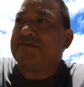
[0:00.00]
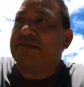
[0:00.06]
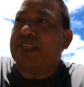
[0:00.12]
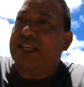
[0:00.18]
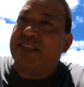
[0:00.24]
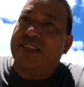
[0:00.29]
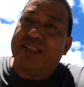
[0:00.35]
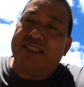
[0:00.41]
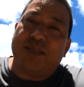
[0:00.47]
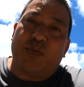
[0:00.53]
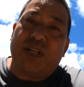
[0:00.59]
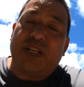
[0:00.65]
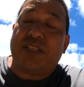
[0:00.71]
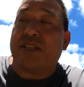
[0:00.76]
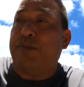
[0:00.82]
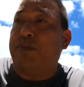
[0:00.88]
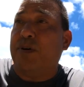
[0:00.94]
It does what
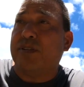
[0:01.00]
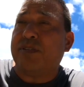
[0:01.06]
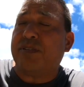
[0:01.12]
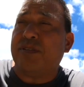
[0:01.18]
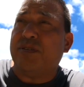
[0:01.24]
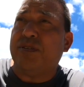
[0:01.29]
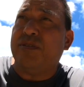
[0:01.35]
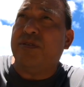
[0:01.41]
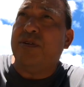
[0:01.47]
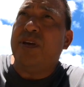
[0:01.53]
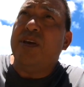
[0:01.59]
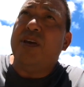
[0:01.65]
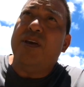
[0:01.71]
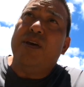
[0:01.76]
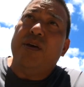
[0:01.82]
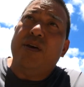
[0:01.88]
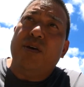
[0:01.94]
it's supposed to do.
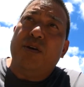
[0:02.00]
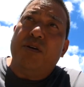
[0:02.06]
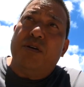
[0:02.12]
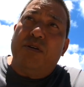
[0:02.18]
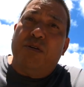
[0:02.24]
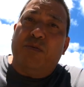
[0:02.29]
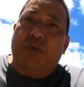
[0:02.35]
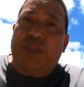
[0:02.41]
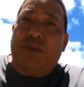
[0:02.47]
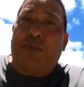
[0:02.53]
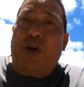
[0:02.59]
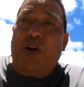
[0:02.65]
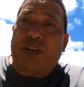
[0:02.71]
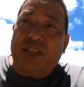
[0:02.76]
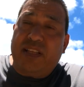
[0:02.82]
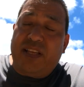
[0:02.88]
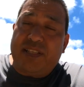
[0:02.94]
When the
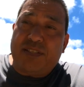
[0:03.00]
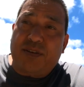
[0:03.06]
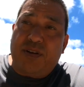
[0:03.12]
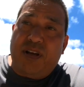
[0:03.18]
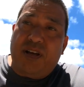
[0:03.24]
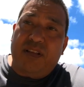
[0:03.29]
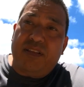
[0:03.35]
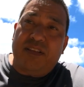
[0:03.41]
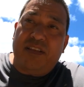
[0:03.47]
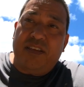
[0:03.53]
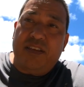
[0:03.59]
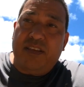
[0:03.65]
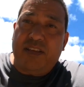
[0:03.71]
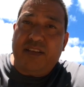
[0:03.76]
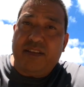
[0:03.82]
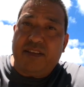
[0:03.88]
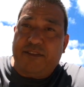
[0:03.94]
parking lights are on,
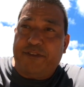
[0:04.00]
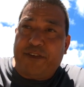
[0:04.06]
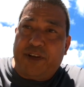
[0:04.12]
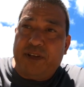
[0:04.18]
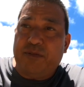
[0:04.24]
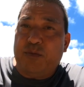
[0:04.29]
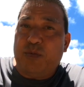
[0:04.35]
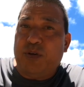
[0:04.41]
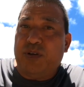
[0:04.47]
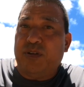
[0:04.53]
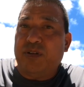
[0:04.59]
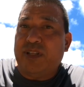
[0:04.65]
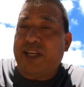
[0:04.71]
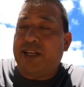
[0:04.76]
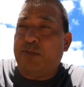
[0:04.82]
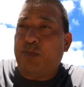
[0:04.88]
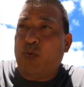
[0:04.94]
the front will
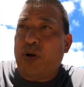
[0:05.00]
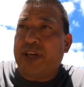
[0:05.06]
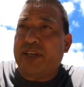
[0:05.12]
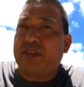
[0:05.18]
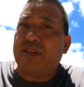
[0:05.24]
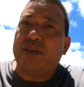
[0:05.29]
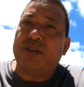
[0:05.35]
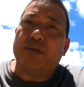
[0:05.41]
light up white.